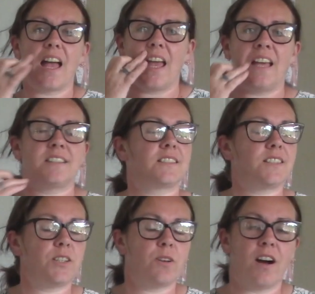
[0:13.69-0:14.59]
It's
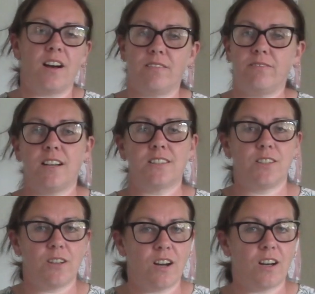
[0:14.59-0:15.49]
too hot, far
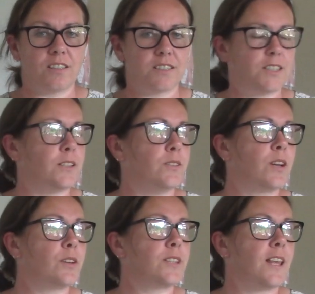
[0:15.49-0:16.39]
too hot to
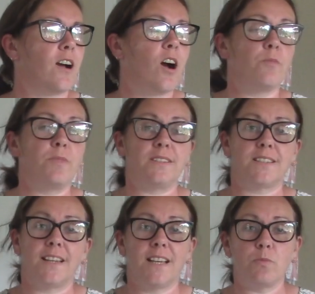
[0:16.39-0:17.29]
go to the allotment,
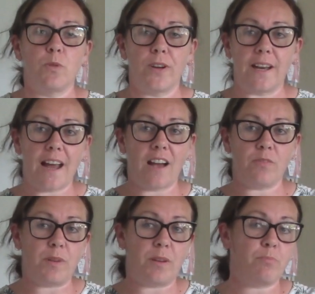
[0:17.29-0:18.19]
so this morning
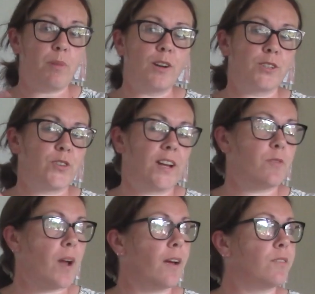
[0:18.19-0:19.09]
I've been pottering
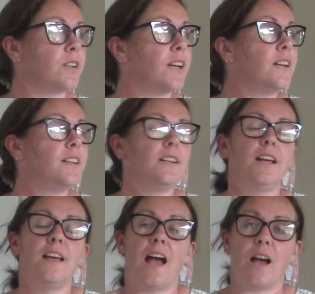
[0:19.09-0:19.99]
around
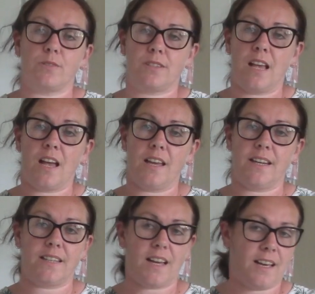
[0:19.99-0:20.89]

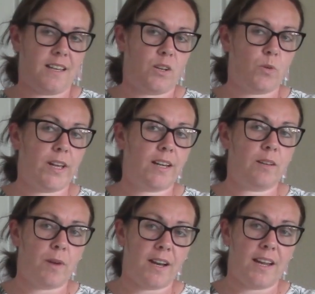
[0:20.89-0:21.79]
outside. I
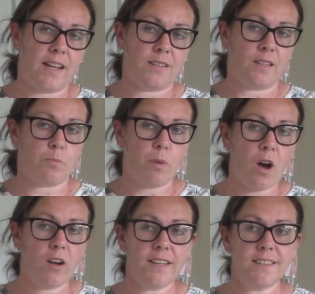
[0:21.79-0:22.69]
quickly went into the
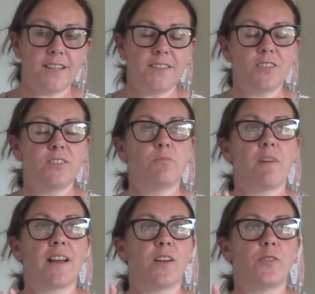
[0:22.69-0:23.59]
polytunnel.
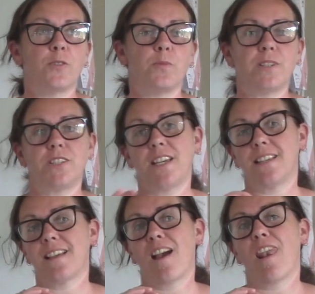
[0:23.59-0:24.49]
My
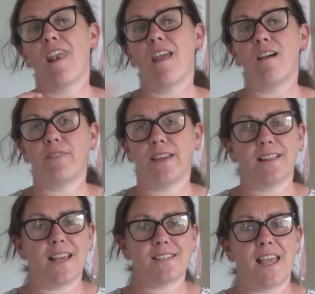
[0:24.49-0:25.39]
aubergines are loving
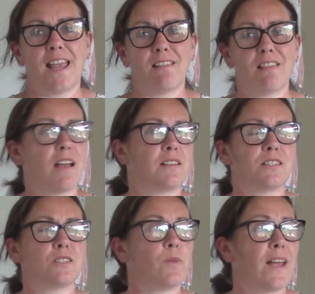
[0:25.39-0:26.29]
this heat. I
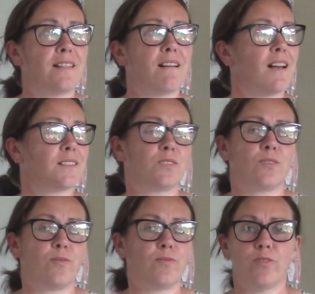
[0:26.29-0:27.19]
swear in the last
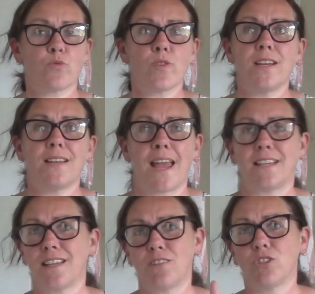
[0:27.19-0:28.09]
3
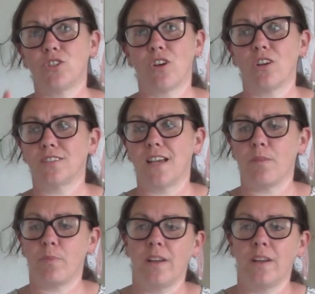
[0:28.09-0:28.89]
days they've shot up.